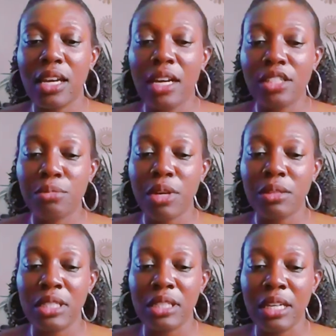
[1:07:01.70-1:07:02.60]
I should
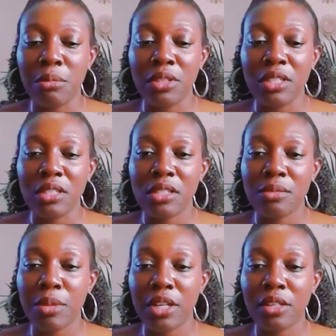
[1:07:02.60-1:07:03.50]
probably label this
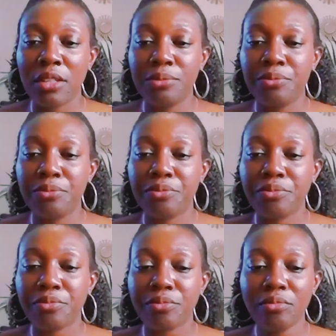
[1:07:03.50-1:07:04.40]
better.
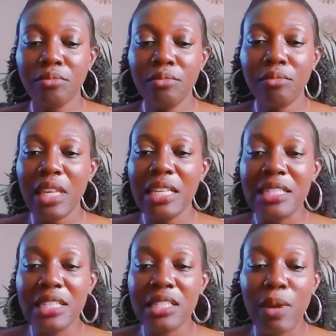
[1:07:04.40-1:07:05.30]

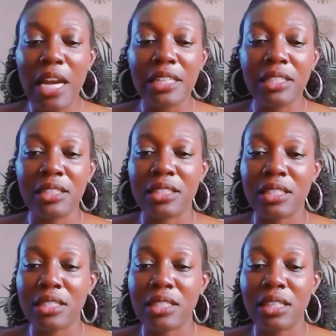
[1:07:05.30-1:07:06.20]
See, this is why I need an
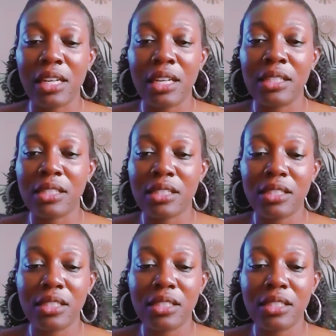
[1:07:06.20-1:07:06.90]
assistant, guys.